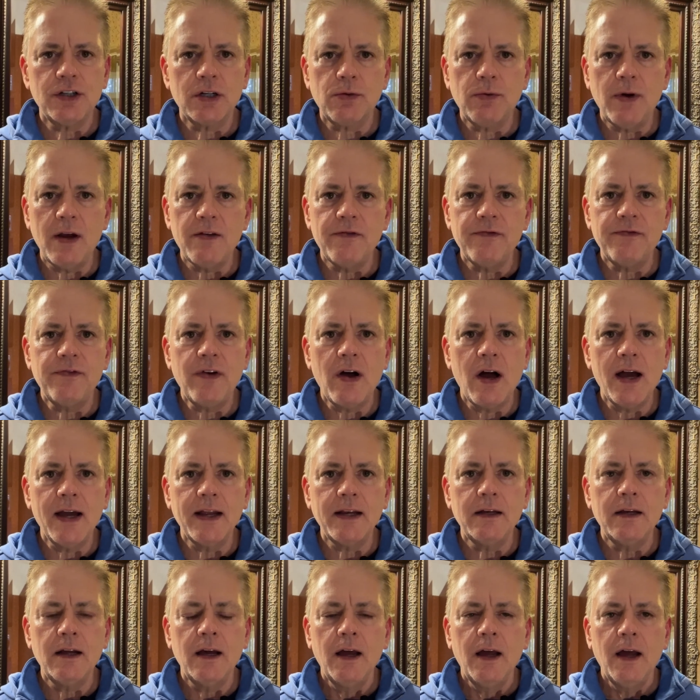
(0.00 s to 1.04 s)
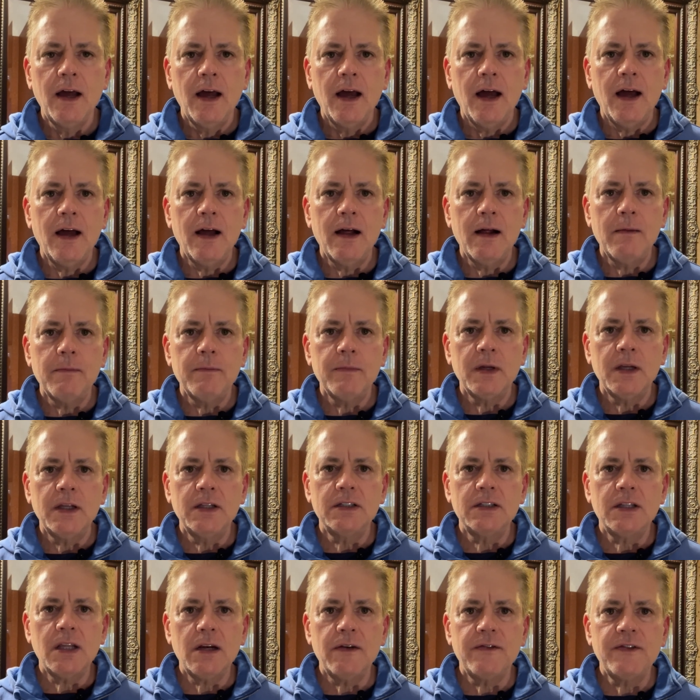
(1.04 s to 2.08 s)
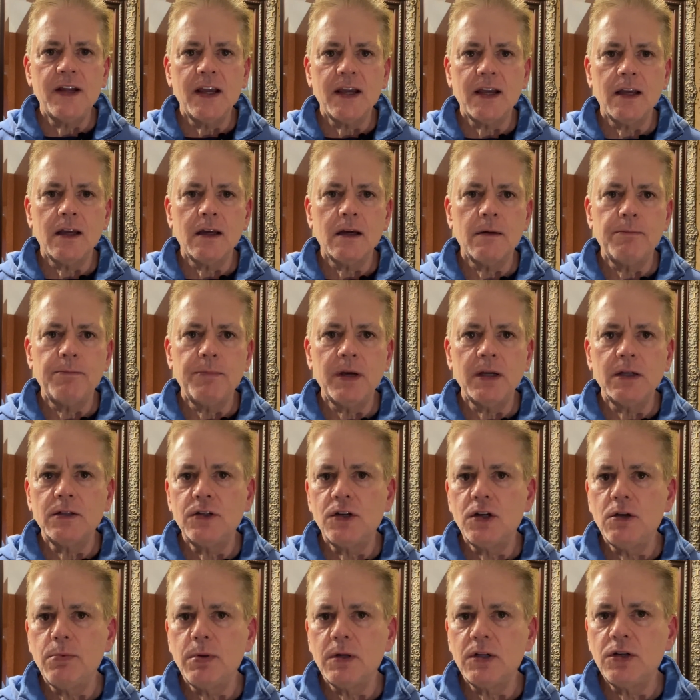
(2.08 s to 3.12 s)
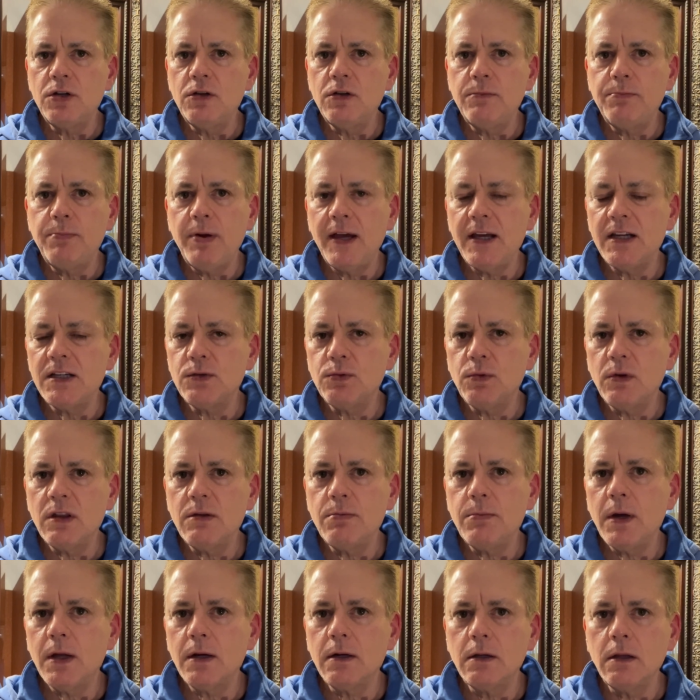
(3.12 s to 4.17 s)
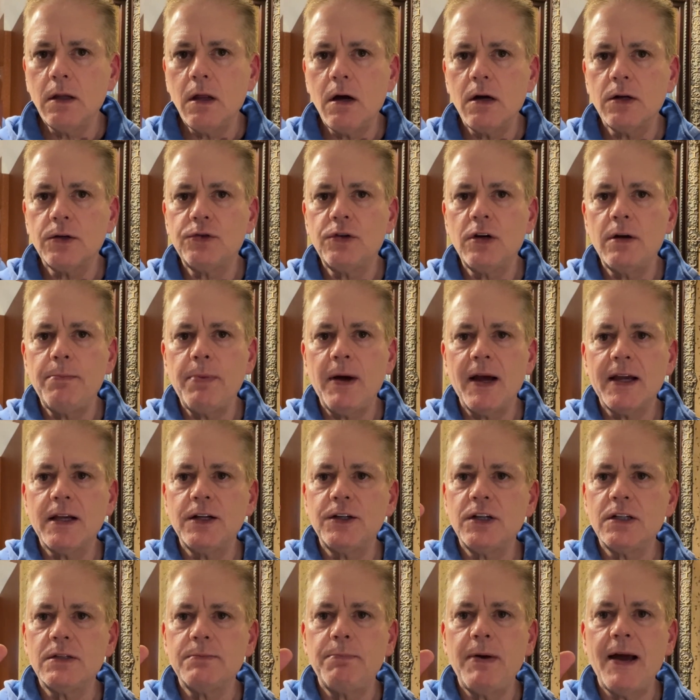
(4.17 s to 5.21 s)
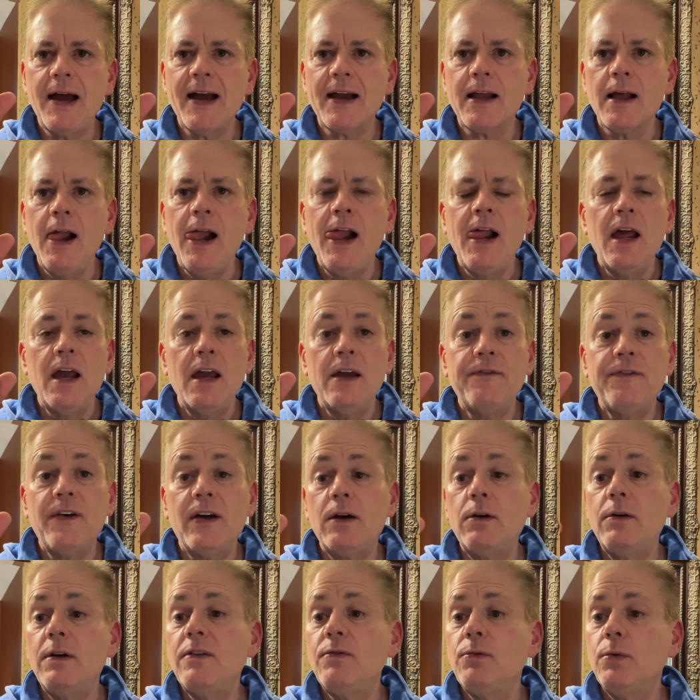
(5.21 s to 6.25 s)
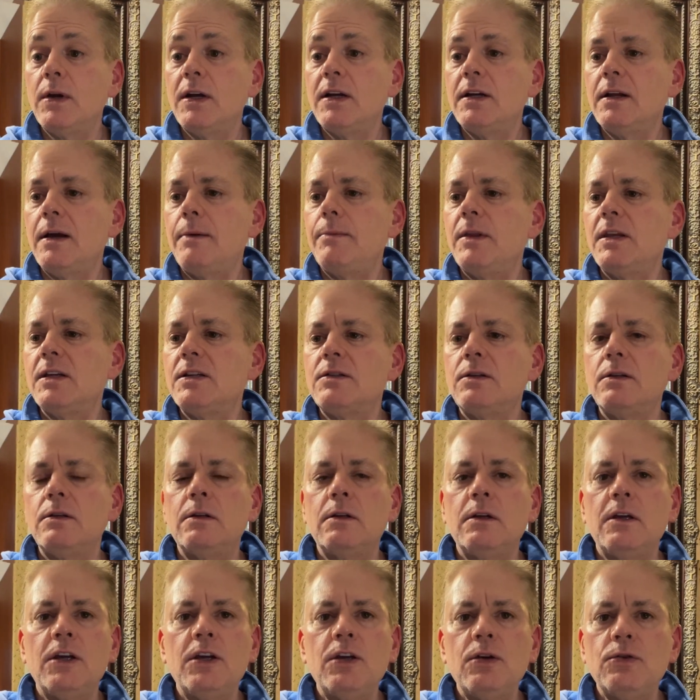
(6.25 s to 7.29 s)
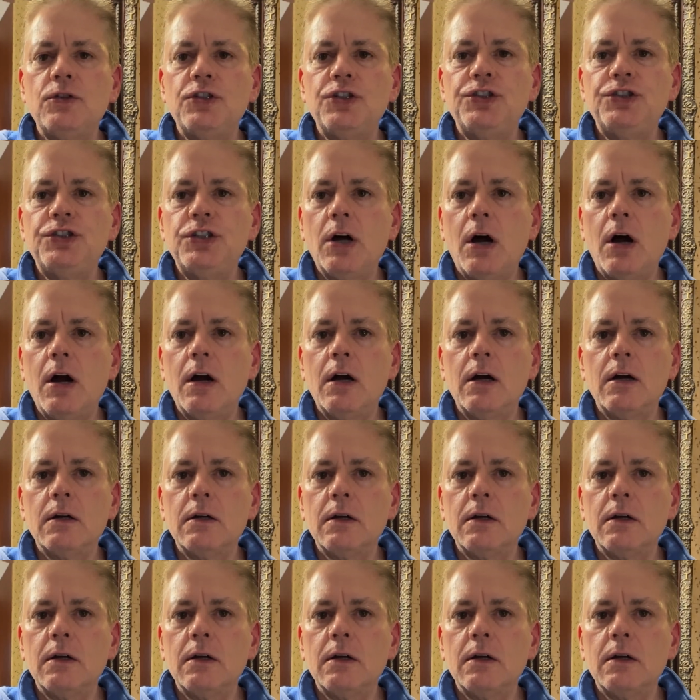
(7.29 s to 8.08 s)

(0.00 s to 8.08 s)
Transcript: great find. Instead of taking a big tube of toothpaste with me on a long trip, I can just pack. If I don't even want it, this huge jar,